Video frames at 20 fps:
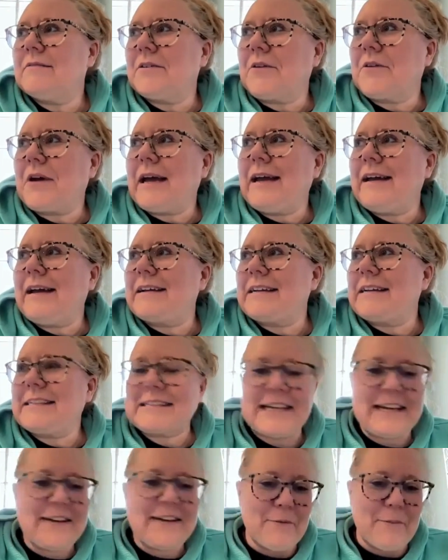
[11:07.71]
okay, I
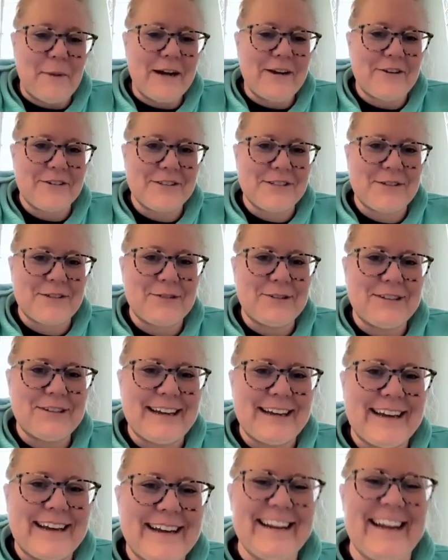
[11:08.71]
guess I have a micro school
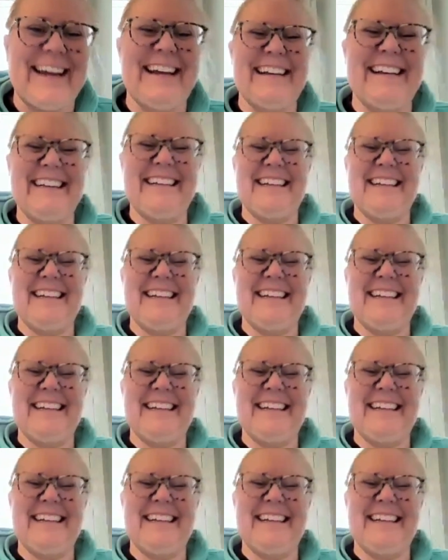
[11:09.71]
again.